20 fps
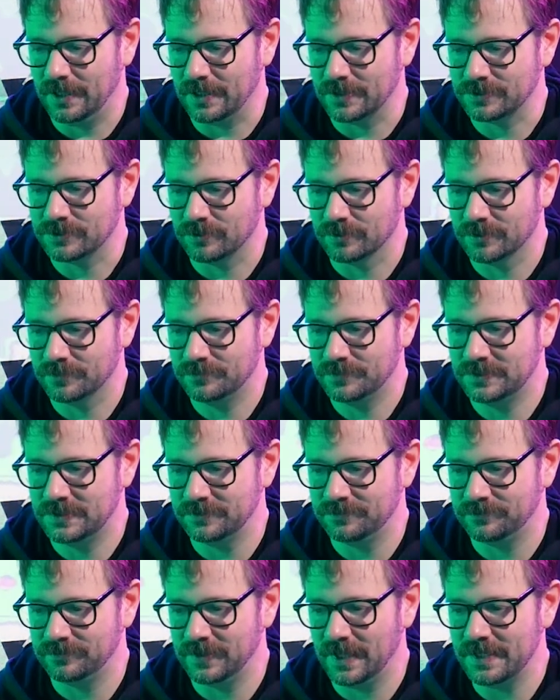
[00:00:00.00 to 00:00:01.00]
sort of
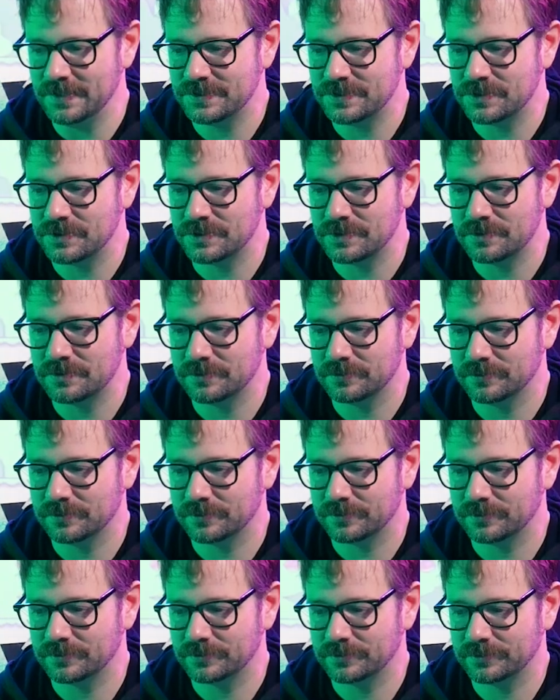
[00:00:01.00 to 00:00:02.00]
deflates
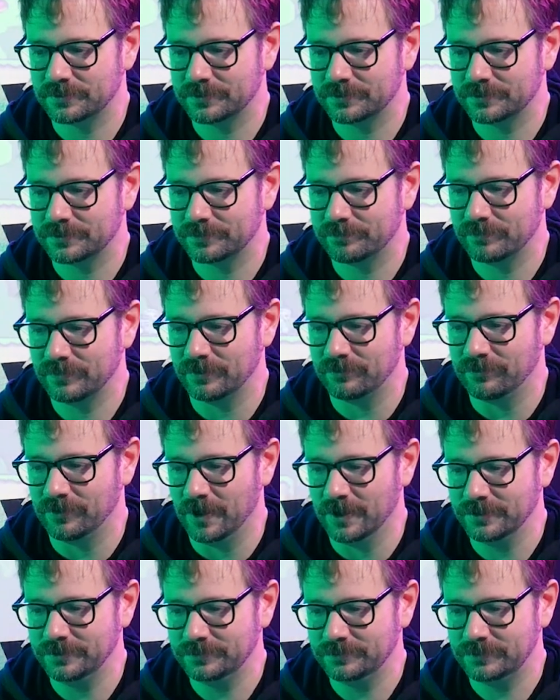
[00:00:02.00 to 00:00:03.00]
the
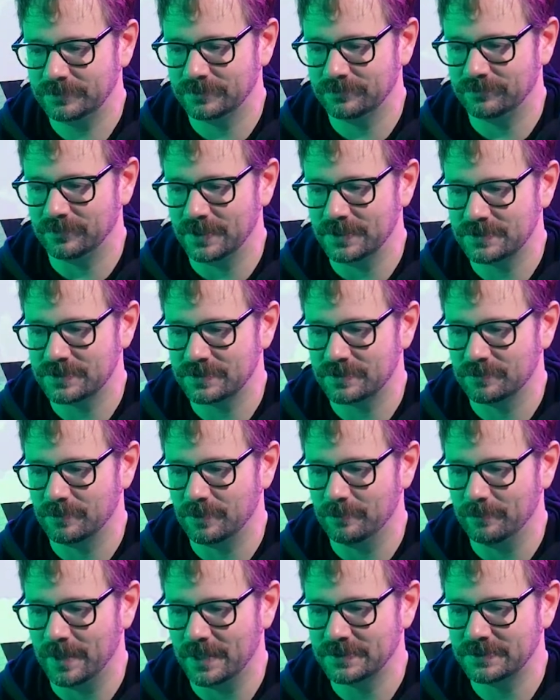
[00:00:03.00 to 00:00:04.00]
fun, deflates the
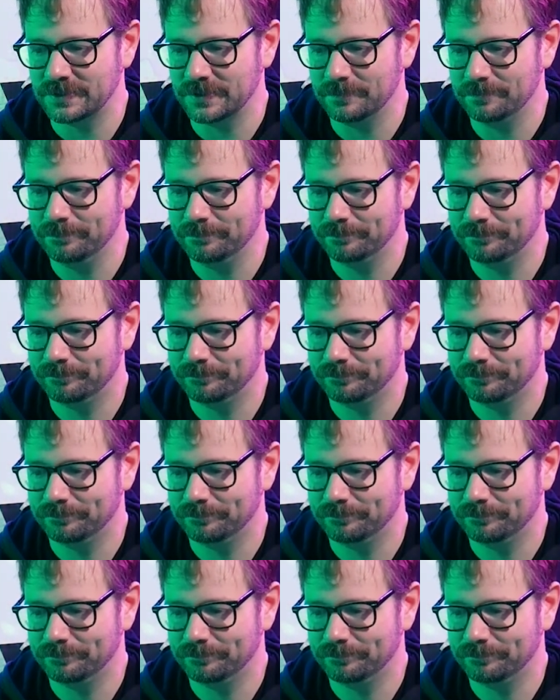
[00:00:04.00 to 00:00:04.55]
momentum.